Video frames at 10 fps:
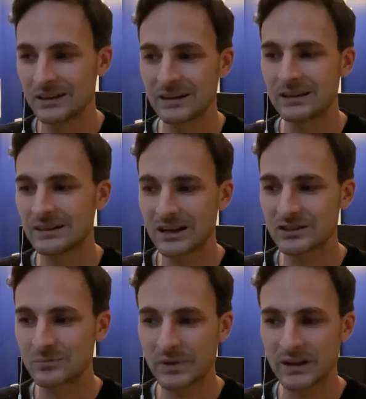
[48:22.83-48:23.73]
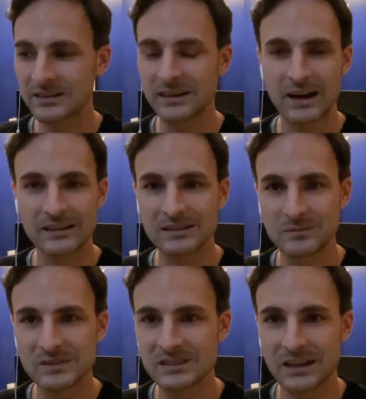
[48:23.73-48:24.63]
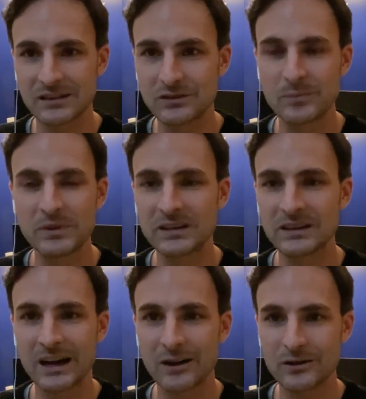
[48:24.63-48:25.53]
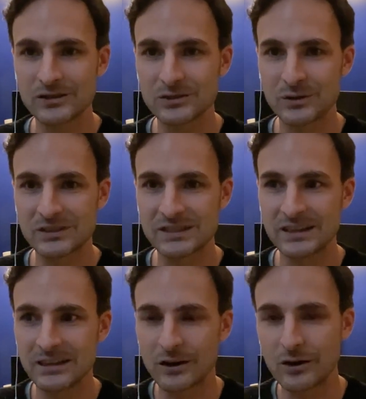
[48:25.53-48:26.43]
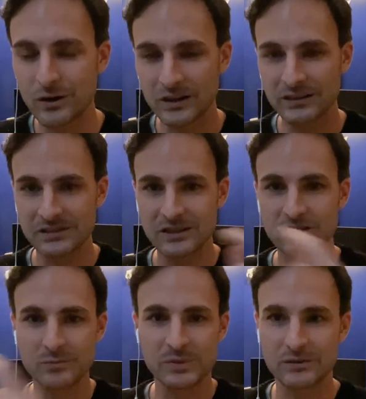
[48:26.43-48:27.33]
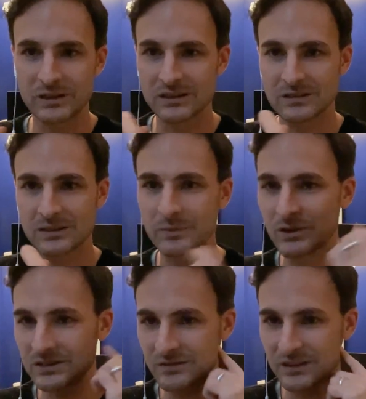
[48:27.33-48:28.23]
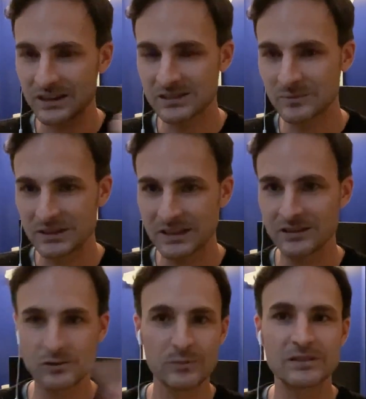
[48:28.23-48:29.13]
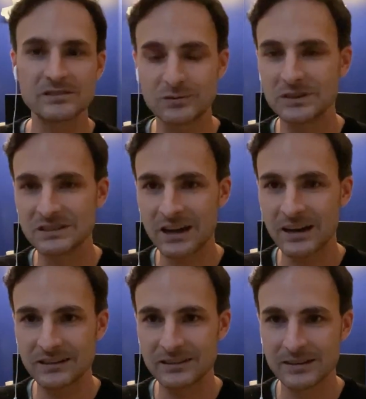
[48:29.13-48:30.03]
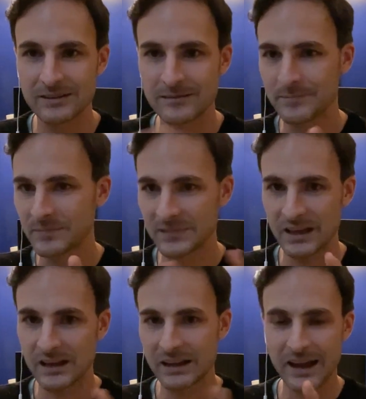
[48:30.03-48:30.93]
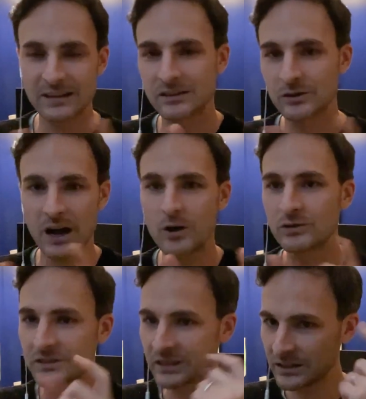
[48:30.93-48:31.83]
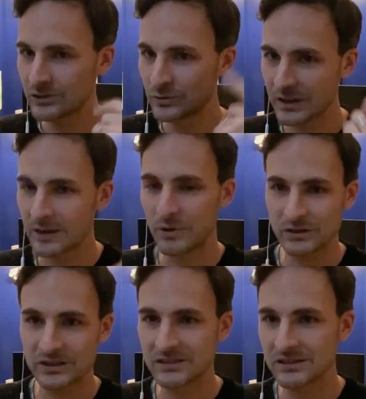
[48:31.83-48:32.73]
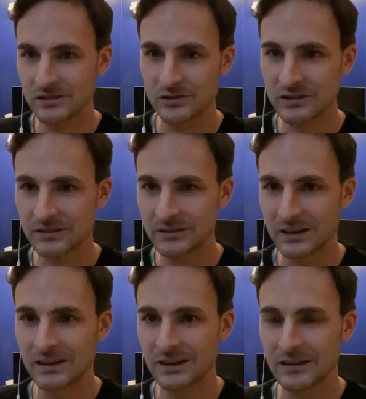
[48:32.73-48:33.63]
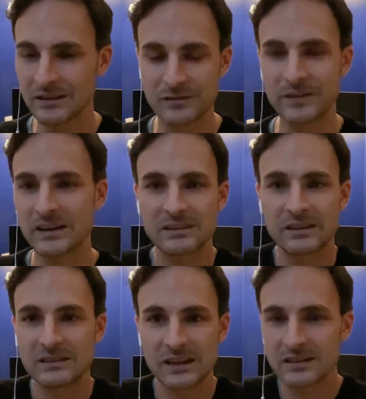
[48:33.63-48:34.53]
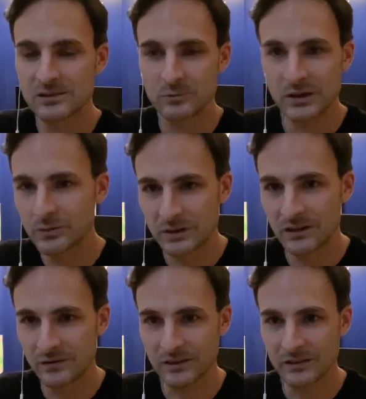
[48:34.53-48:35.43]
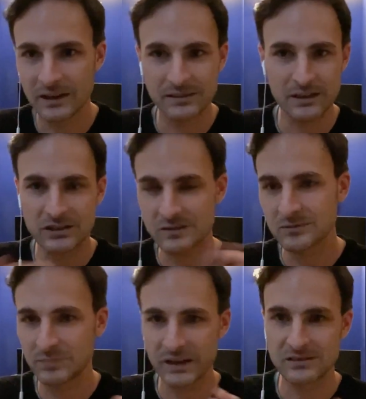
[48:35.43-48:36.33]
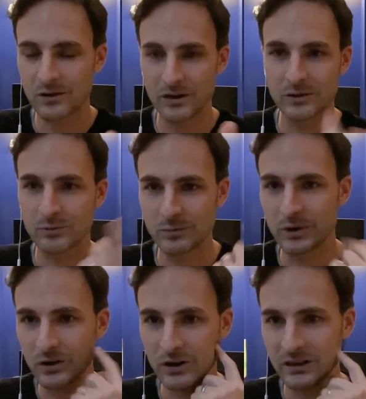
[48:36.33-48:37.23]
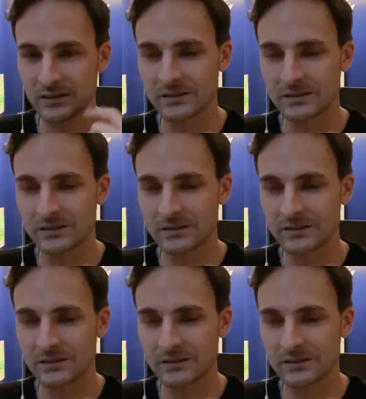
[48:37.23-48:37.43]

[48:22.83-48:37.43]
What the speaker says: large and bulky items that typically are also seeing a longer decision period. And because if the customer takes 2 months to decide, they can count into their purchase decision the fact that it takes a week to deliver and they just place the order 1 week earlier.